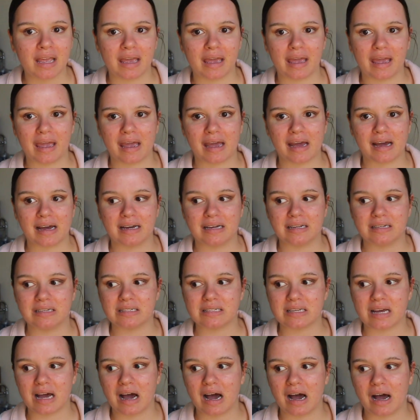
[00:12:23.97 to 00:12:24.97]
And
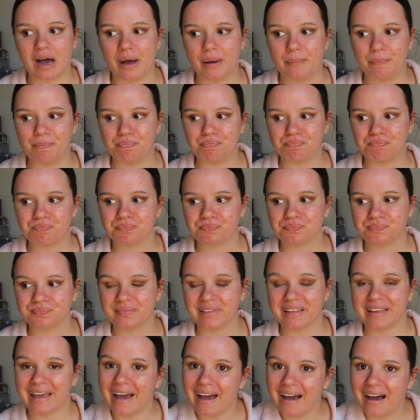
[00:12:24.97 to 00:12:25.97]

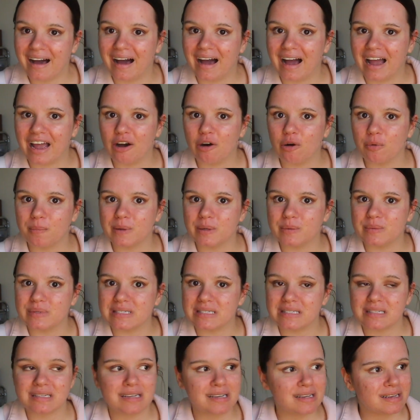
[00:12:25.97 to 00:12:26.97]
yeah, I hope it
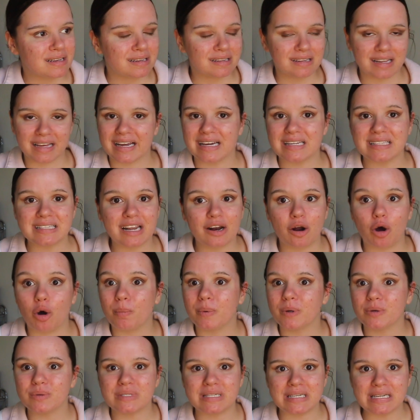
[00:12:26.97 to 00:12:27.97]
was, like I said, I hope
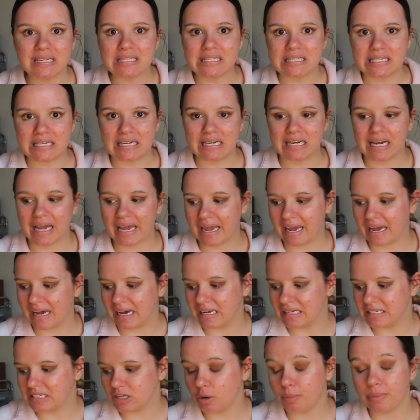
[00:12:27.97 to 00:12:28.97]
it was easy,
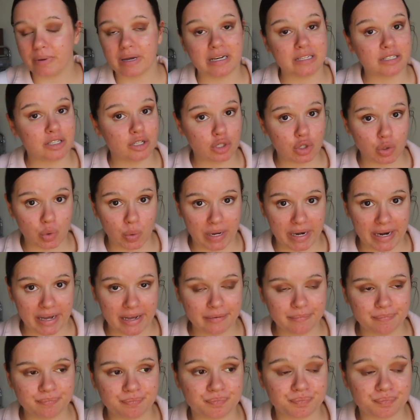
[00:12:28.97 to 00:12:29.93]
and I hope you guys enjoyed it.